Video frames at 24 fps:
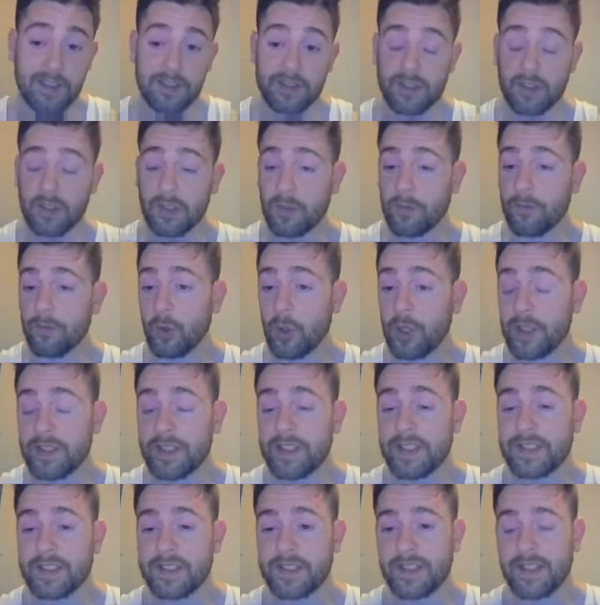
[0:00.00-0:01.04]
to avoid
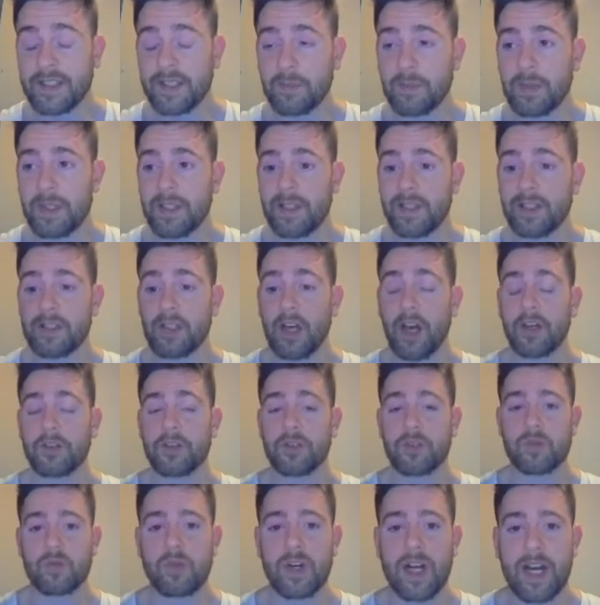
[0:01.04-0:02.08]
this thing being a
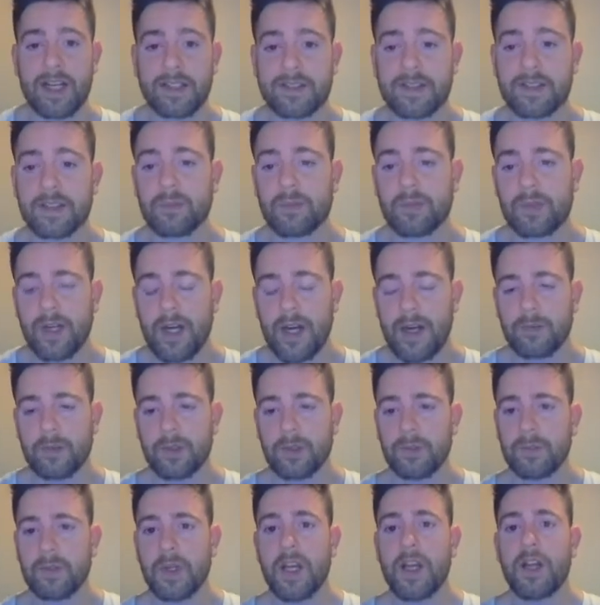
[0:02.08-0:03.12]
drastic
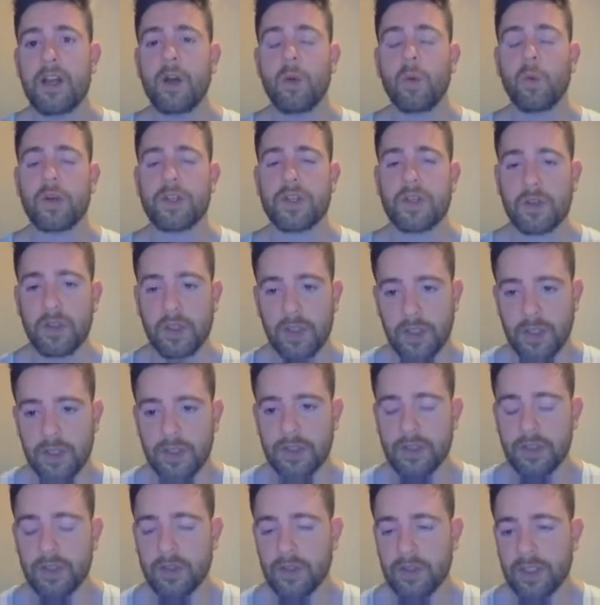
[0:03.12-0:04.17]
problem, what you could
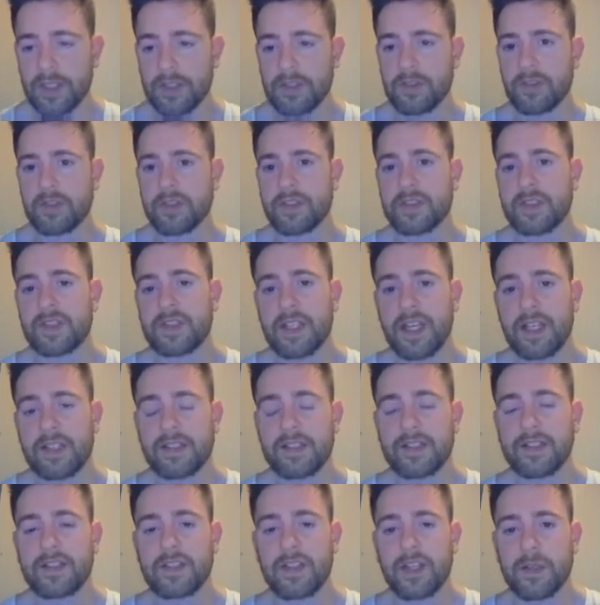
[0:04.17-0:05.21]
do is you could set
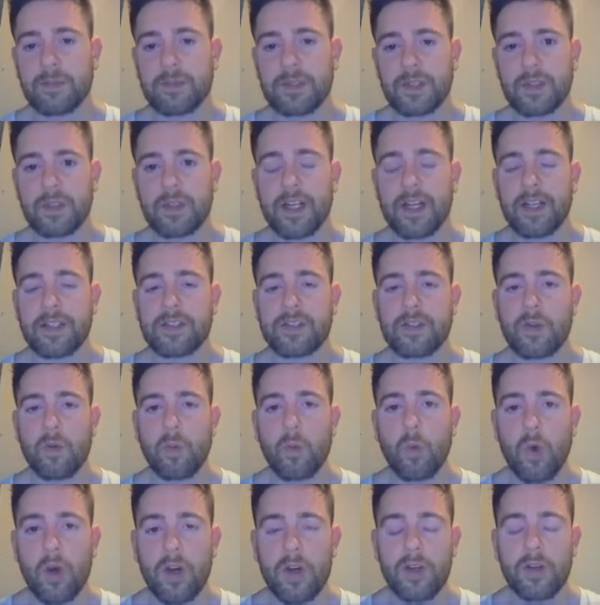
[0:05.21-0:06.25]
this up so that it's a
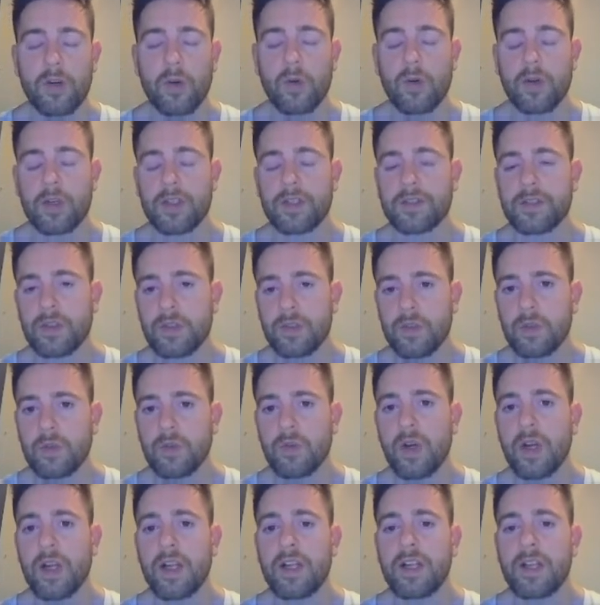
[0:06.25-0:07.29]
1 or a 2
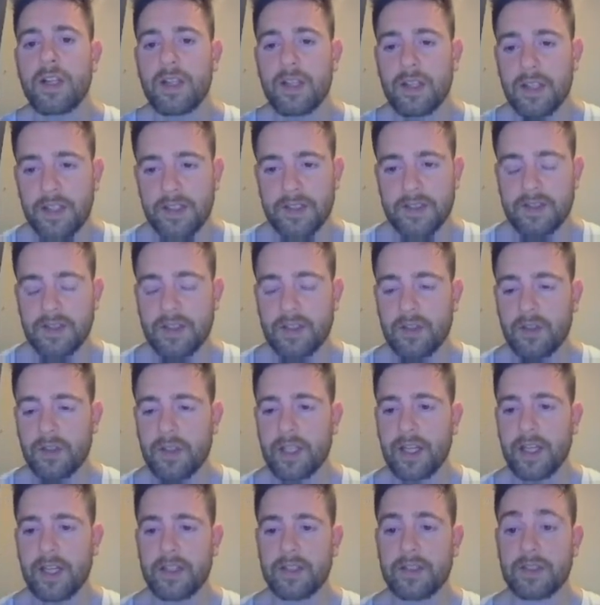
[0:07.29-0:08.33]
listing,
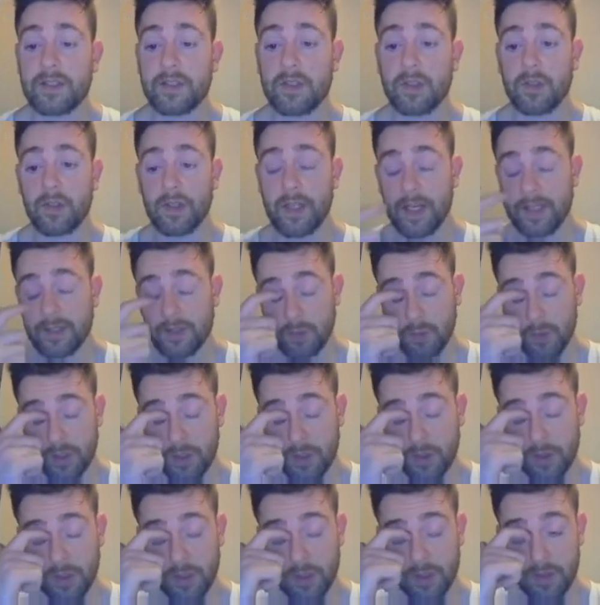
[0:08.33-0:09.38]
okay? So that's what
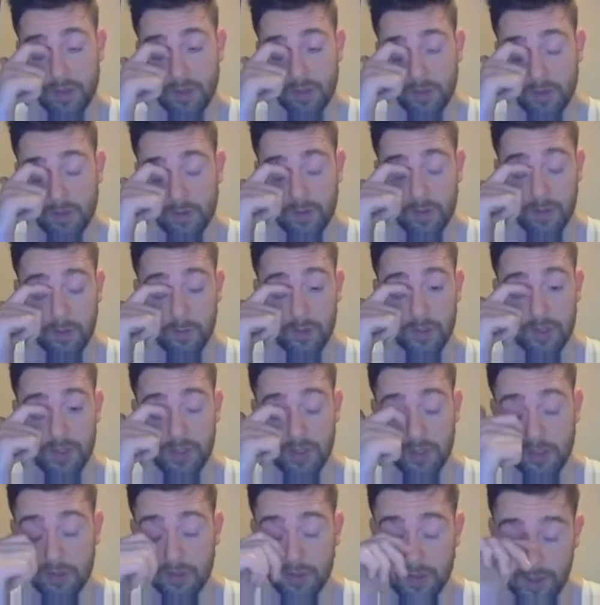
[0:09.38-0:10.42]
you could do. Number
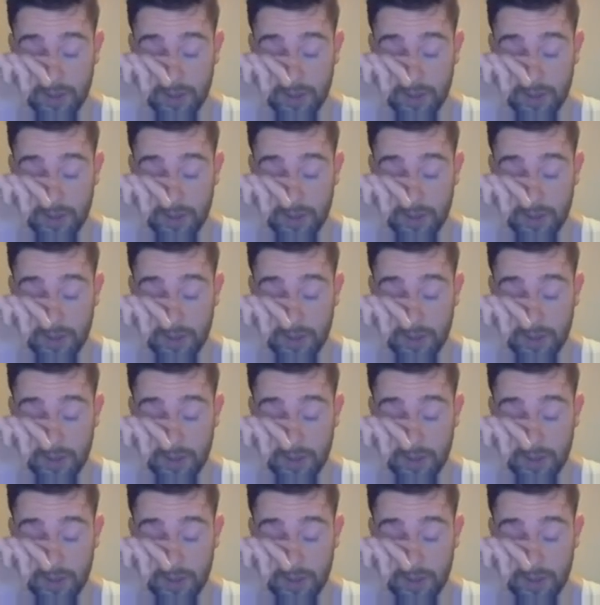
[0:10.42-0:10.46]
2